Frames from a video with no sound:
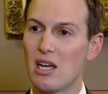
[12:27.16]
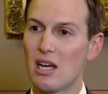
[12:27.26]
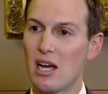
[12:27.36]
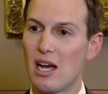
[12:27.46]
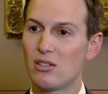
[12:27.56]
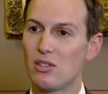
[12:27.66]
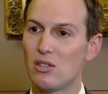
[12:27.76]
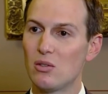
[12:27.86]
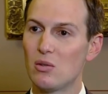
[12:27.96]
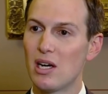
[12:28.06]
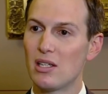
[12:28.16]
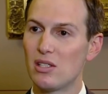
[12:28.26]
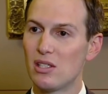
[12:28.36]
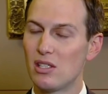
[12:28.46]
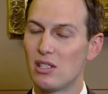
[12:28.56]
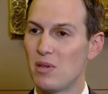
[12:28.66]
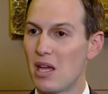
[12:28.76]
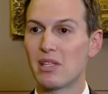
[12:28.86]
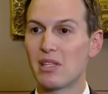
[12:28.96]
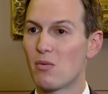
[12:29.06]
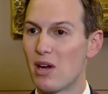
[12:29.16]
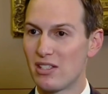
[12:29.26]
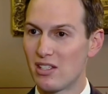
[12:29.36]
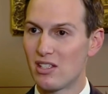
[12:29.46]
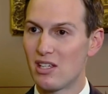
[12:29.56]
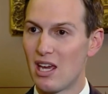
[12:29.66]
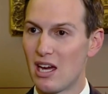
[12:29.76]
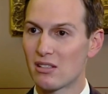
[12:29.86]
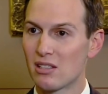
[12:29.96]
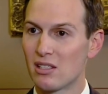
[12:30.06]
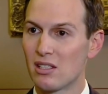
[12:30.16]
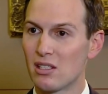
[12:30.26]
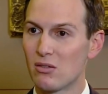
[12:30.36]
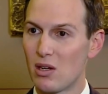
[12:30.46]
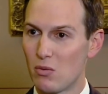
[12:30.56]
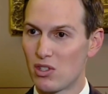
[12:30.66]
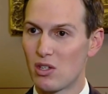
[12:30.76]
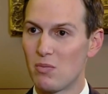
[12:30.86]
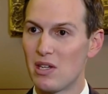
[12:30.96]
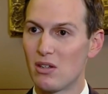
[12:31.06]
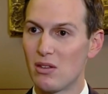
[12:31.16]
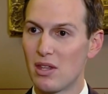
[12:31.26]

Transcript: to be able to get residency there, right? Which could be a good thing.